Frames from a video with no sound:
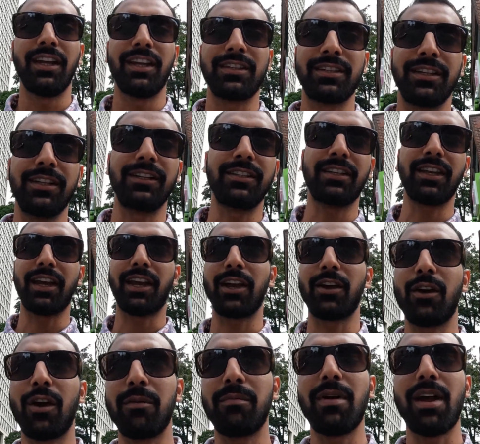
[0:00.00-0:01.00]
since I
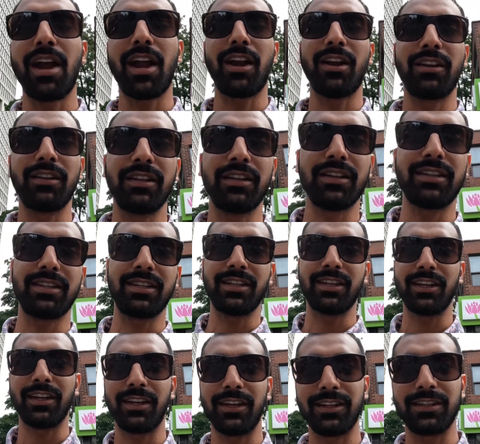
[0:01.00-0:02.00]
got back into this
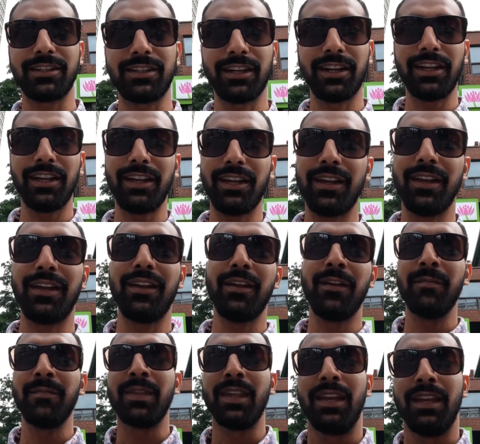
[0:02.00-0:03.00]
uh, city
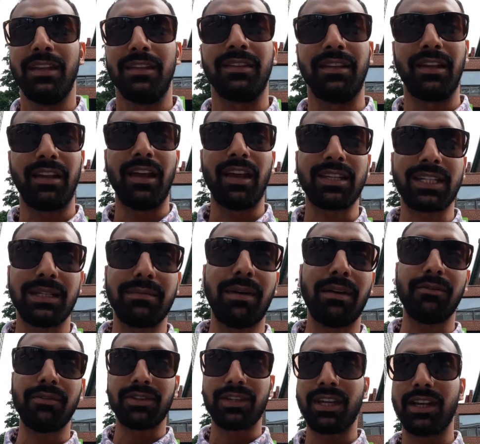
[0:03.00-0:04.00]
last time
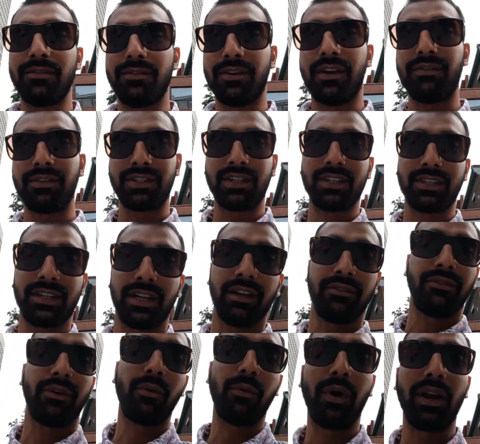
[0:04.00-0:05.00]
I was here, I was just
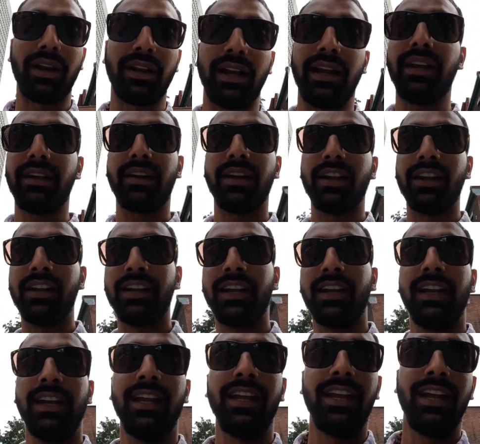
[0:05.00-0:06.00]
here for one night.
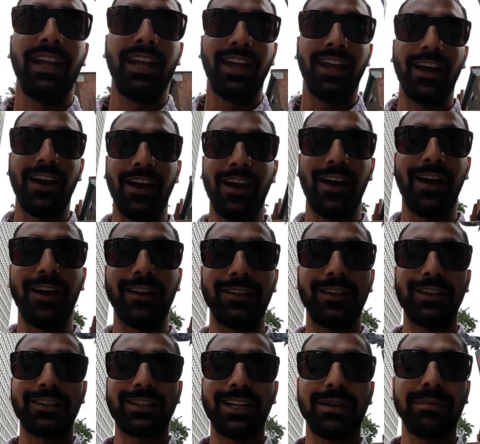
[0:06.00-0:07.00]
Uh,
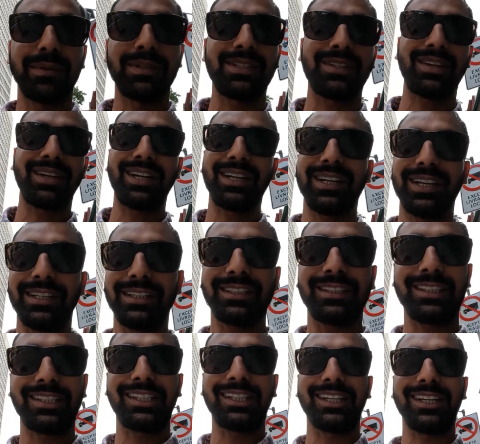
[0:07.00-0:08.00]
this time it's three
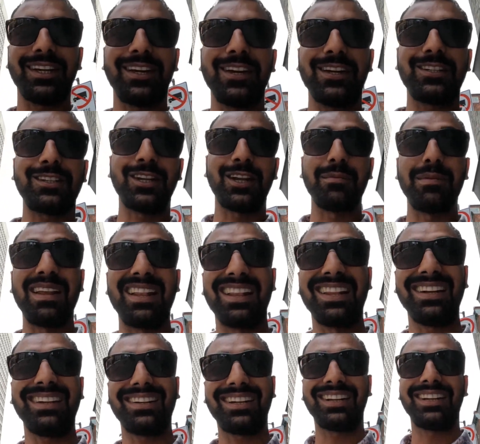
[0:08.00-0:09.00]
nights. Uh, it's gonna be
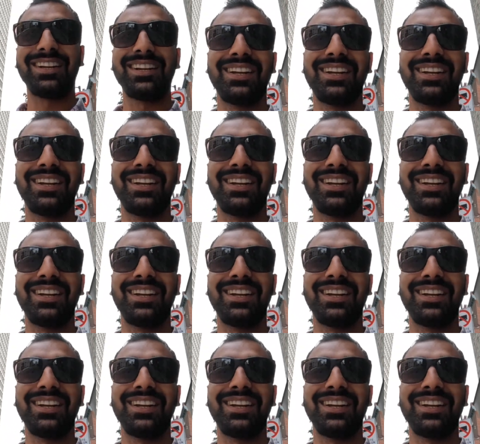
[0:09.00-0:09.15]
lit.